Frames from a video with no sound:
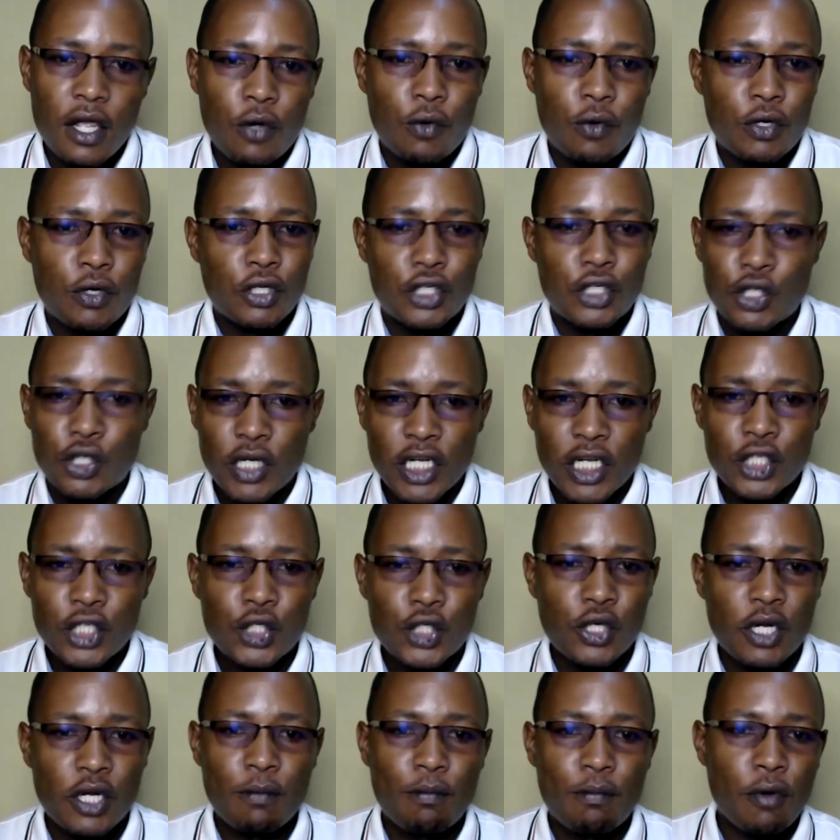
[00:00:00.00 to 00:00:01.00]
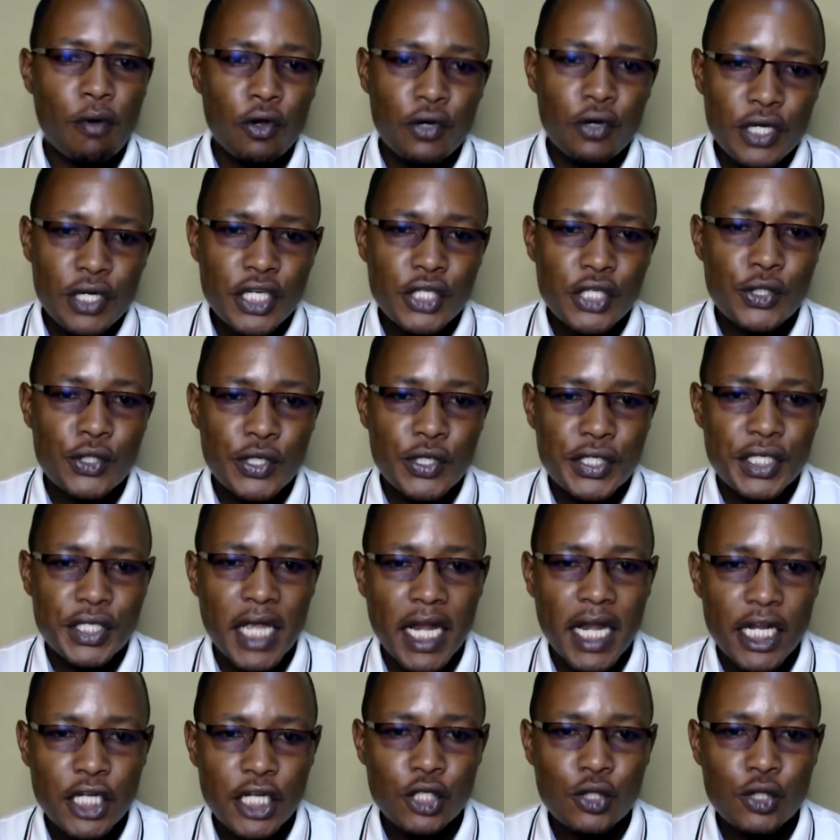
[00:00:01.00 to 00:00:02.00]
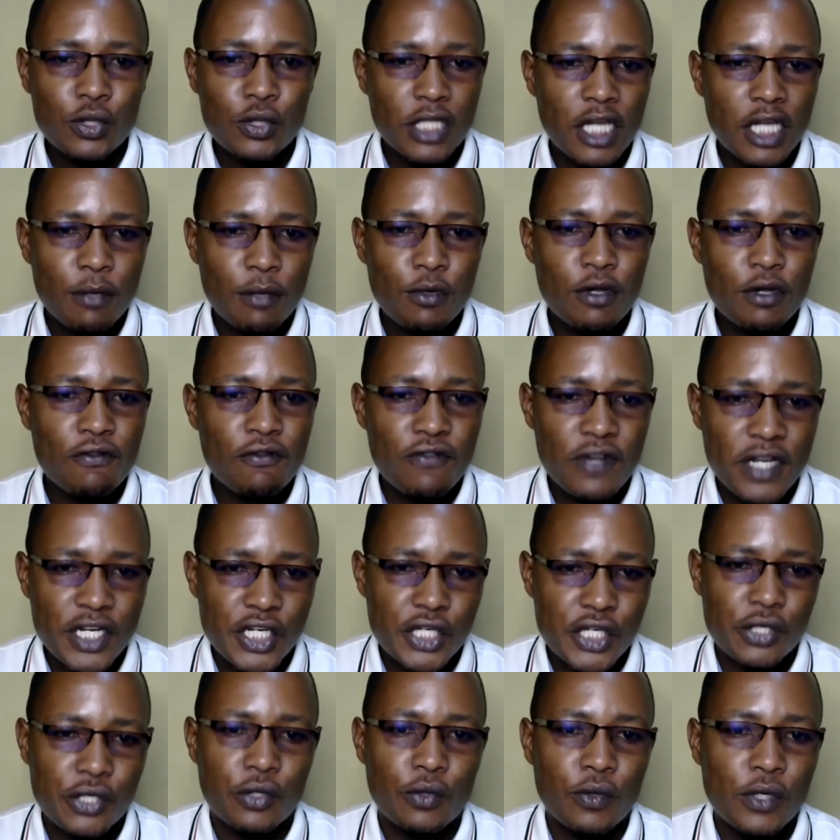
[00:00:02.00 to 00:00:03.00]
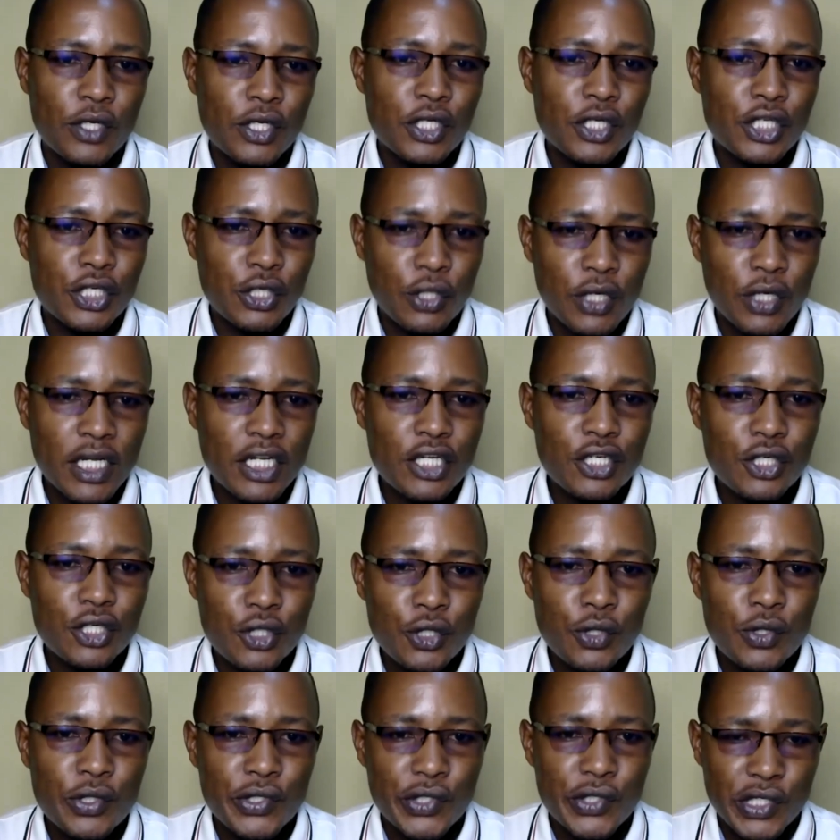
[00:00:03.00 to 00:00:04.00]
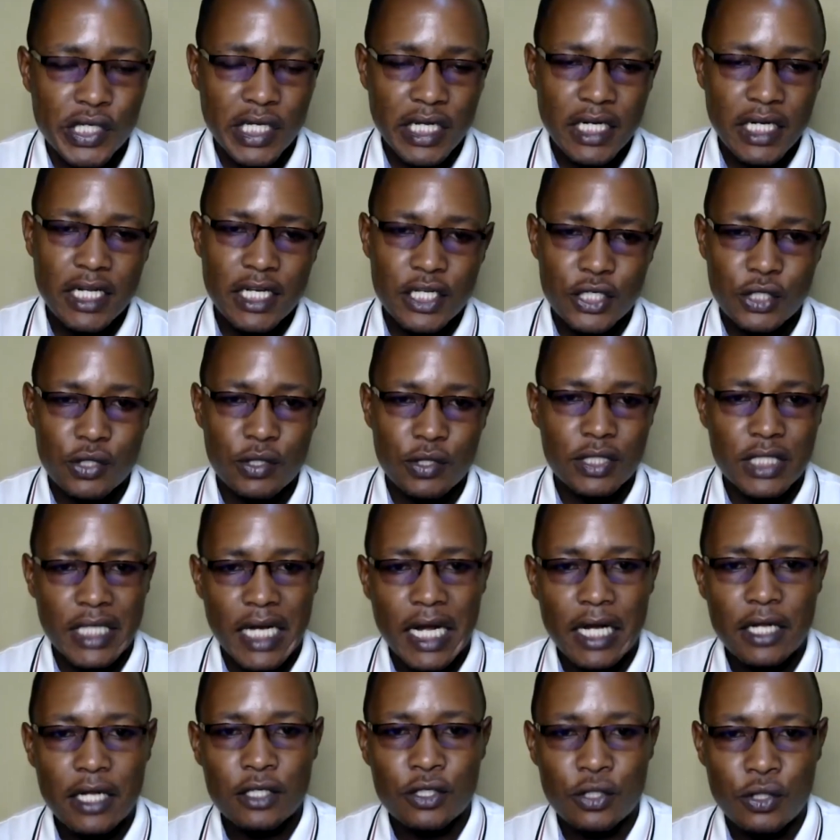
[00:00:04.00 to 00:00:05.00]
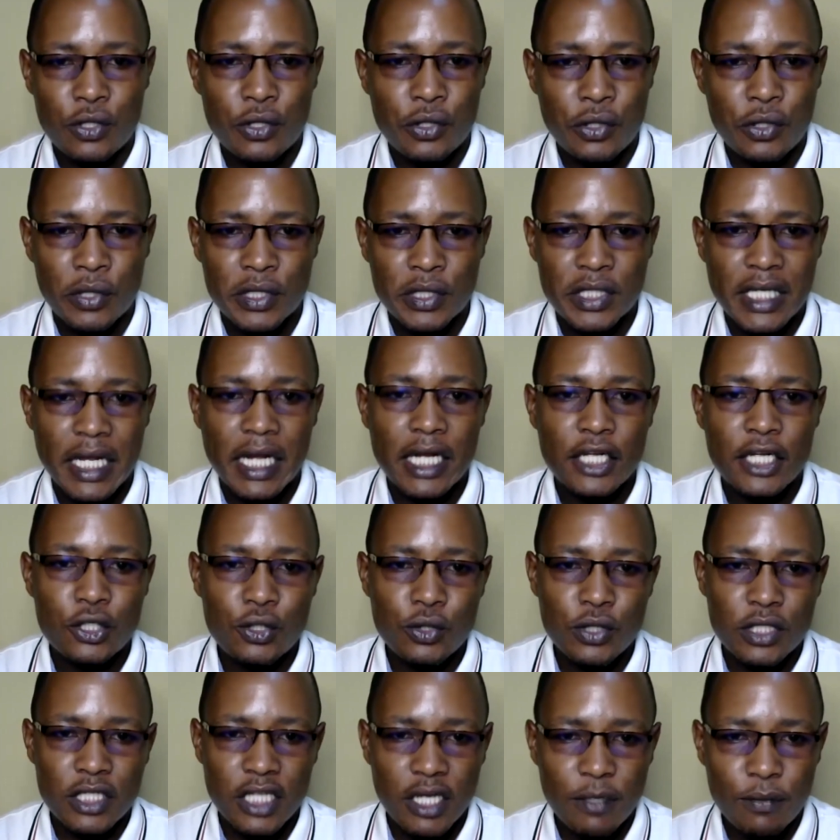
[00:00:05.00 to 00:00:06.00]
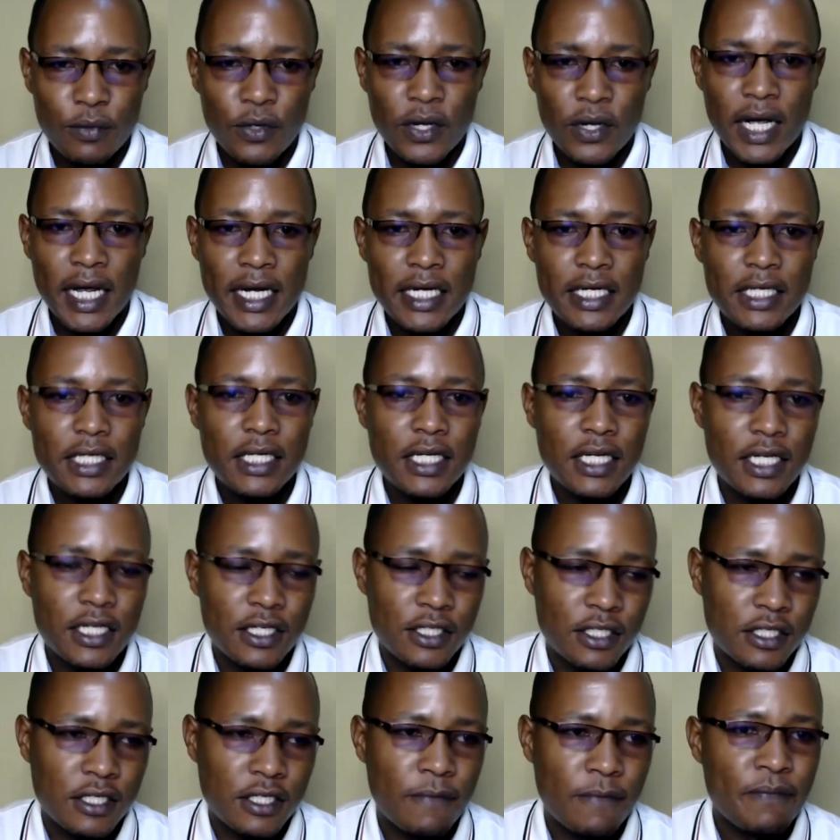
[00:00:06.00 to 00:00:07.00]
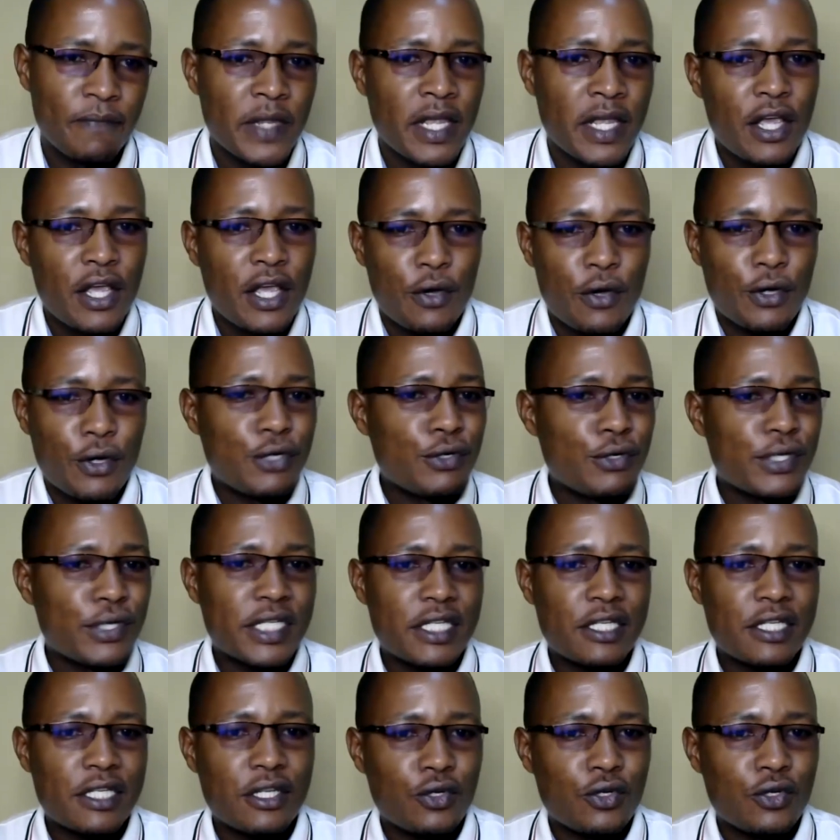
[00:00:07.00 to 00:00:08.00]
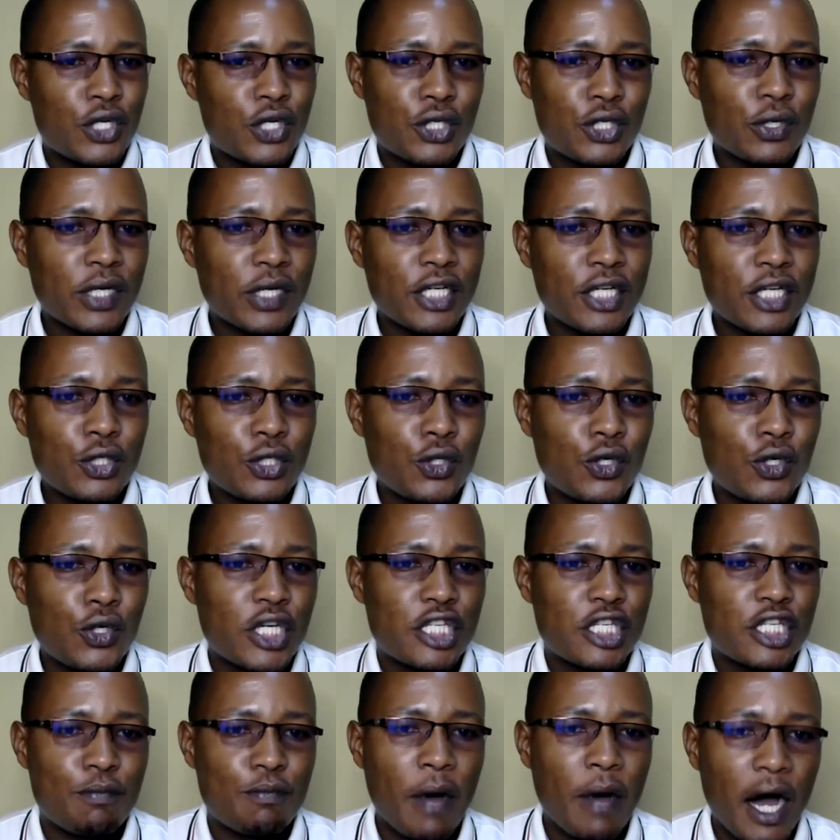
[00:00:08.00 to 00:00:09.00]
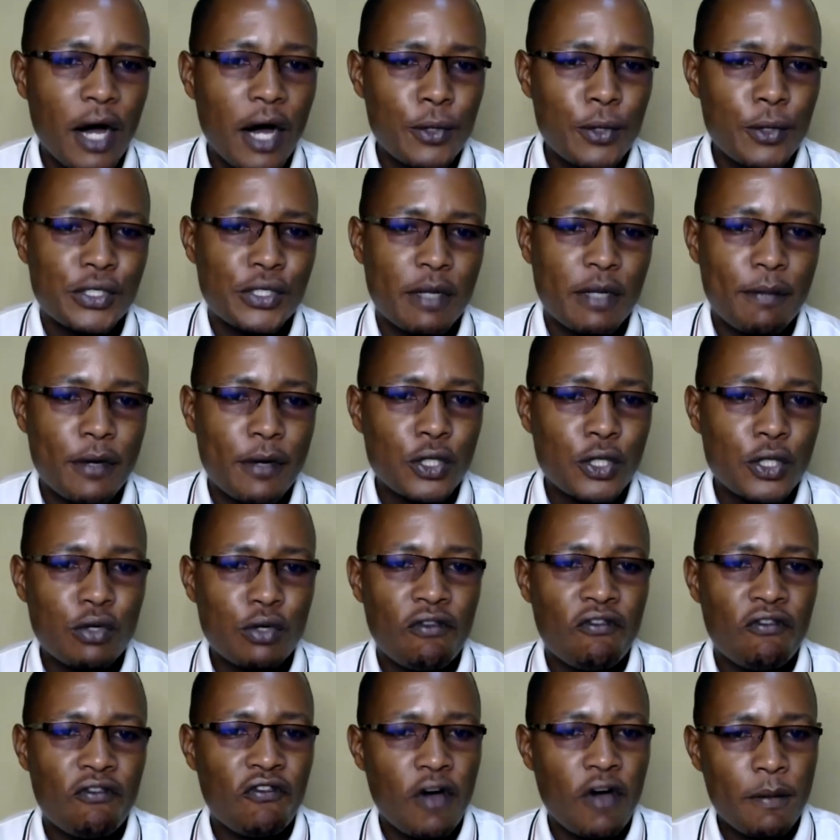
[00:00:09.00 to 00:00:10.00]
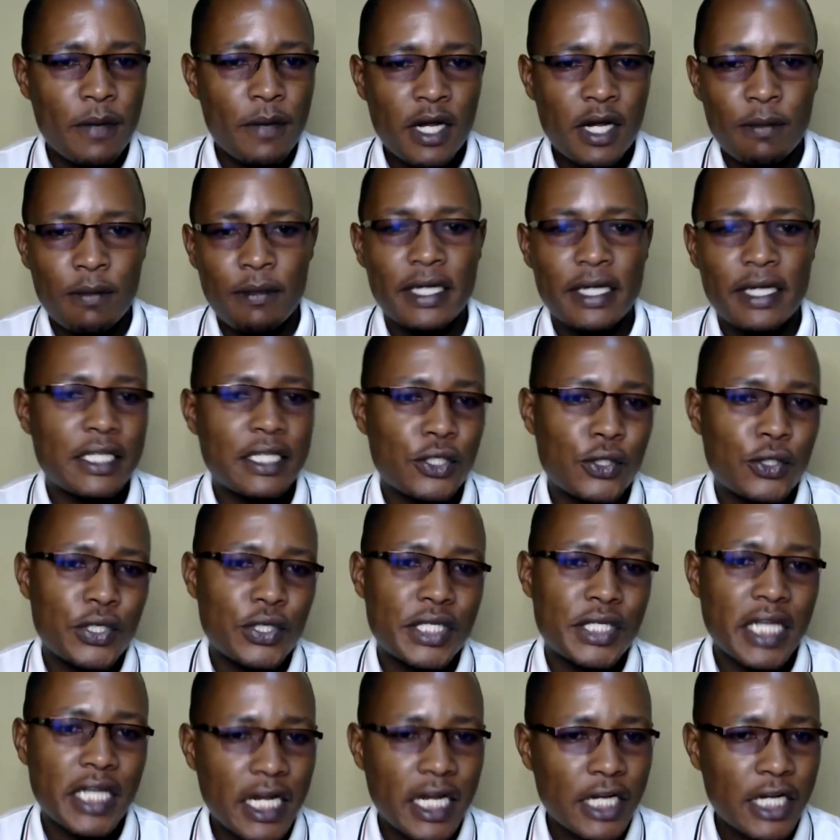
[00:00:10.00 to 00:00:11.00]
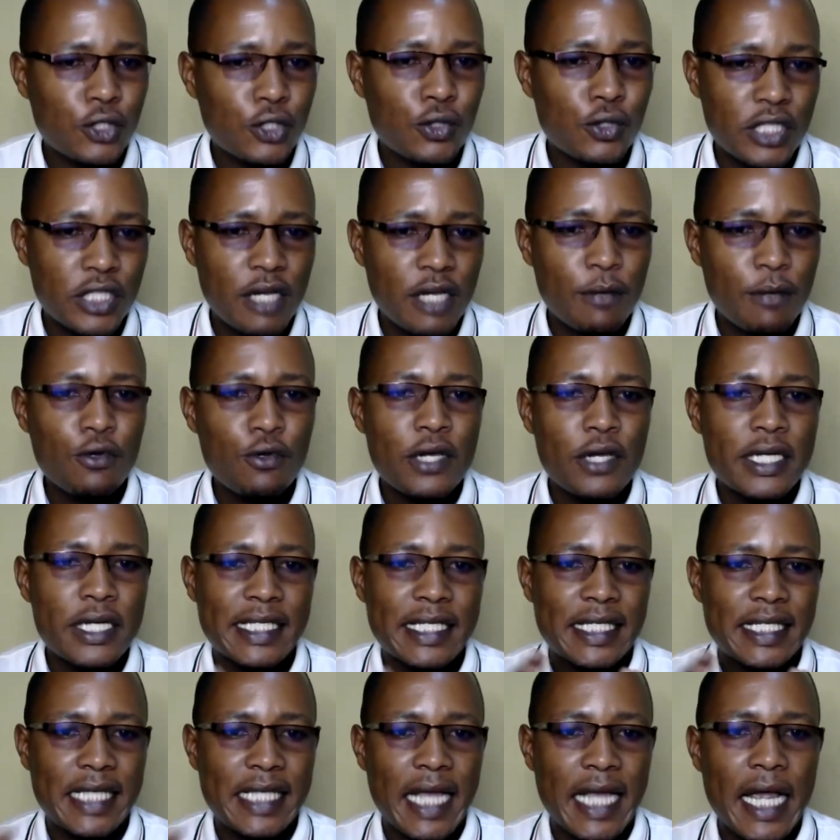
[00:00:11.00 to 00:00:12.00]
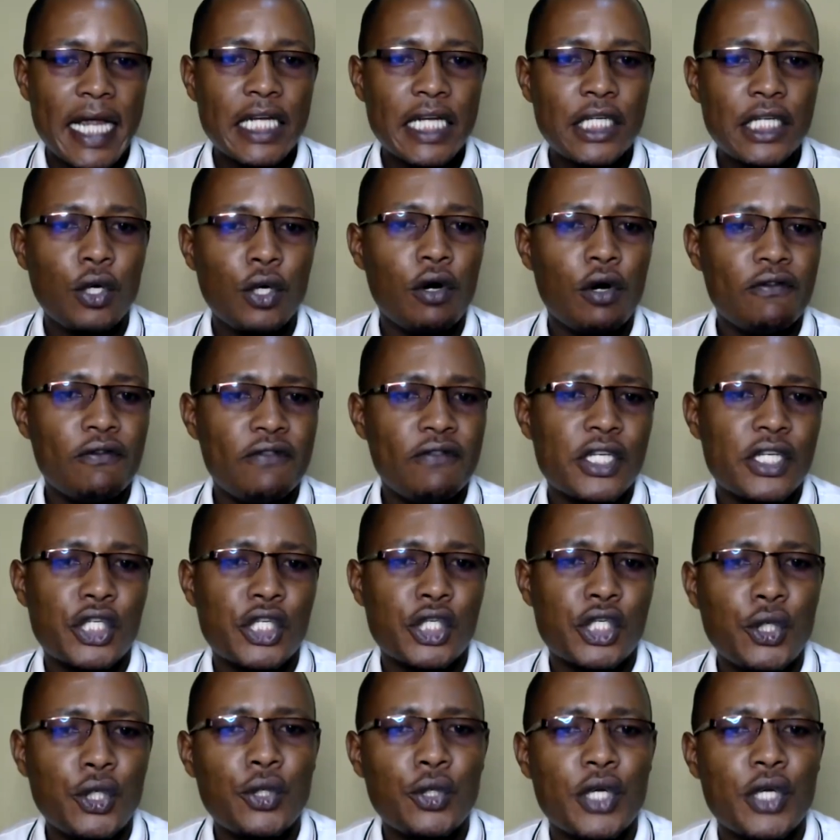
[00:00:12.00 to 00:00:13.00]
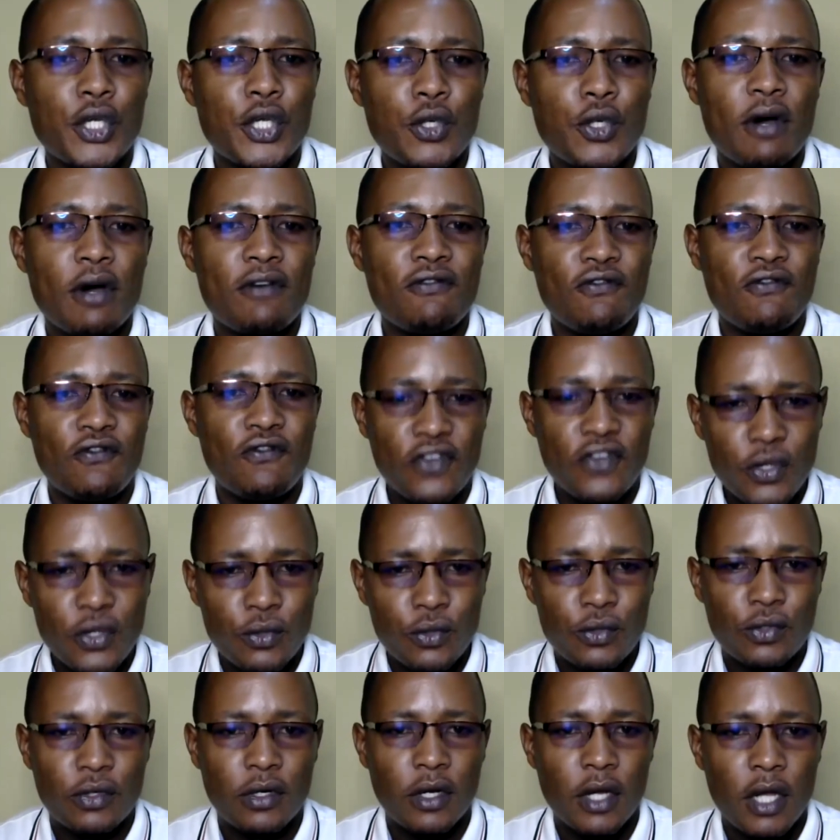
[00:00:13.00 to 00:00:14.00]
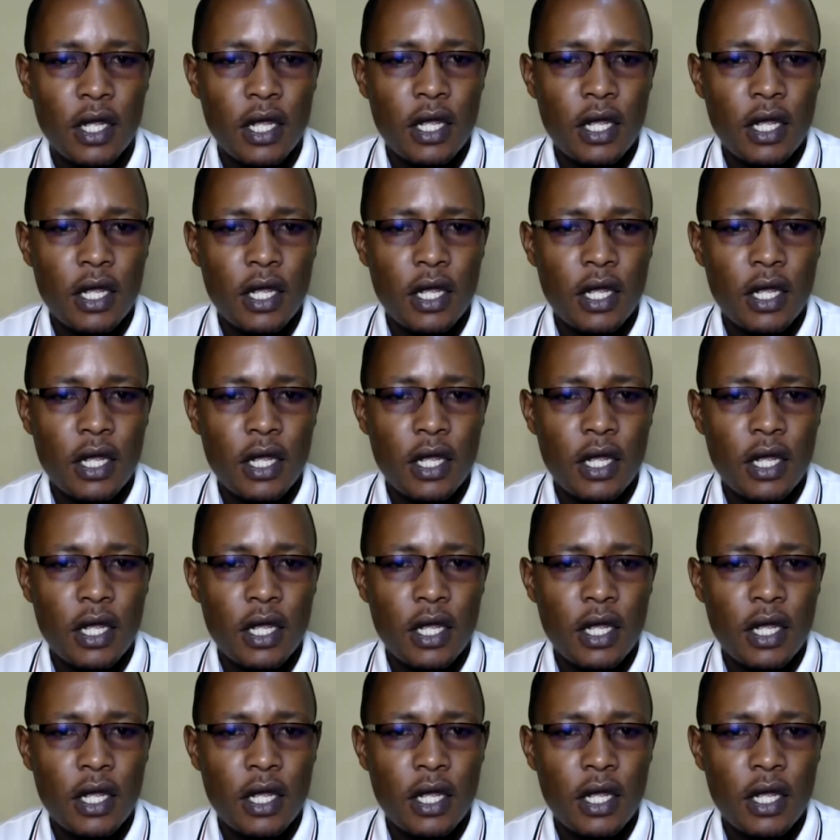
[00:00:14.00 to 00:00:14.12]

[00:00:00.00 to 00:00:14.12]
When you're talking to employees, you're selling to them your vision. When you're talking to your seniors, you're selling to them your ideas. When you're talking to your spouse about your family matters, you're selling to them your side of the story, your view.